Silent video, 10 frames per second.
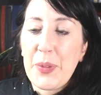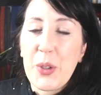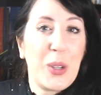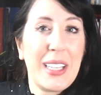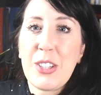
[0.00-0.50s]

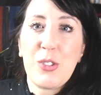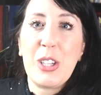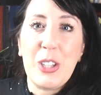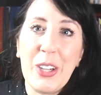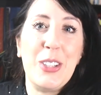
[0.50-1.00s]
you could
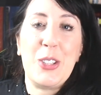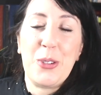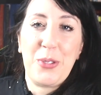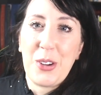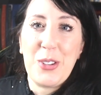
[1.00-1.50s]
literally learn
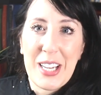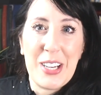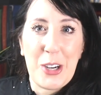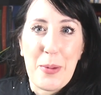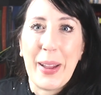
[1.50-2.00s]
stuff for your
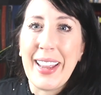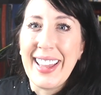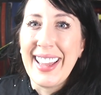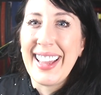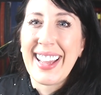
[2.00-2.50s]
day job.
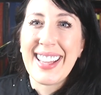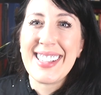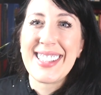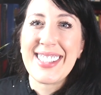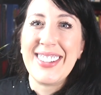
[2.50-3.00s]

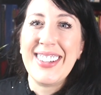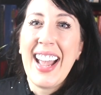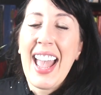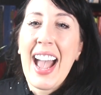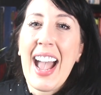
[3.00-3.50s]
So
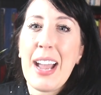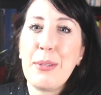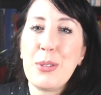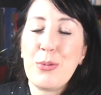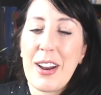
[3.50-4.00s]

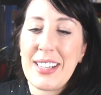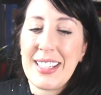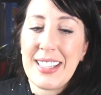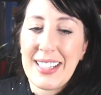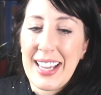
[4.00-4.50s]
I was
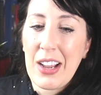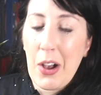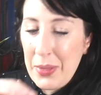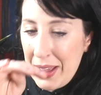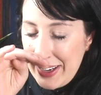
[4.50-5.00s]
ready to
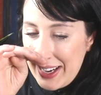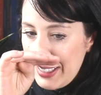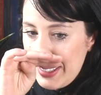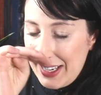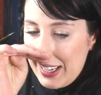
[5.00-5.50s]
take on that
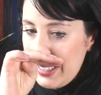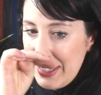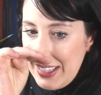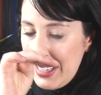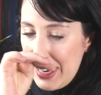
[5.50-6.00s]
next
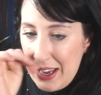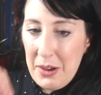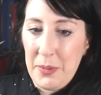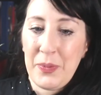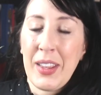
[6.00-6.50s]
challenge.
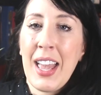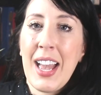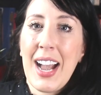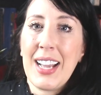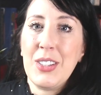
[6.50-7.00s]
And
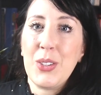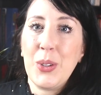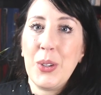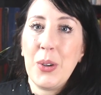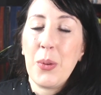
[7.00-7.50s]

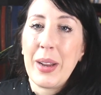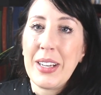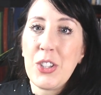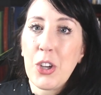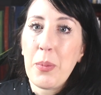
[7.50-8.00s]
so
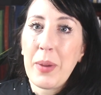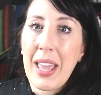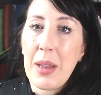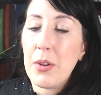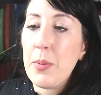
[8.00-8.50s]
when a job
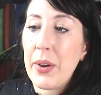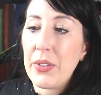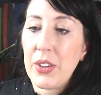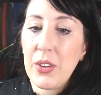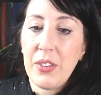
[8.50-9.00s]
came up
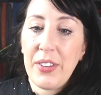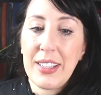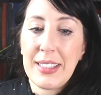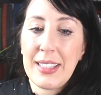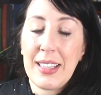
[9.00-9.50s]
at the
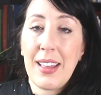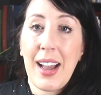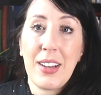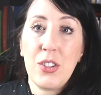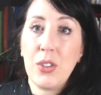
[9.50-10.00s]
university
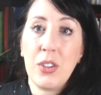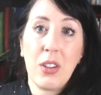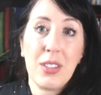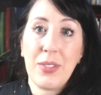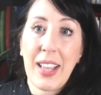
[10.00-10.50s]
that I'd done
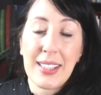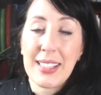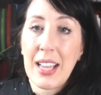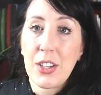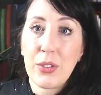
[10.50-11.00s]
lots of
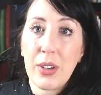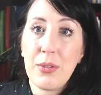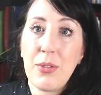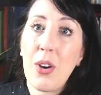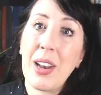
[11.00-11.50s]
guest
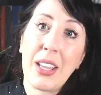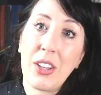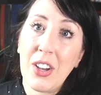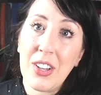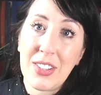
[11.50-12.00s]
lecturing for
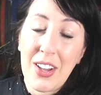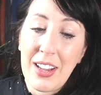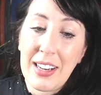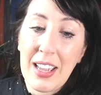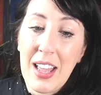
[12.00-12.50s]
like years
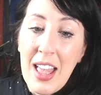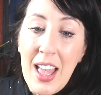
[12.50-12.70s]
earlier,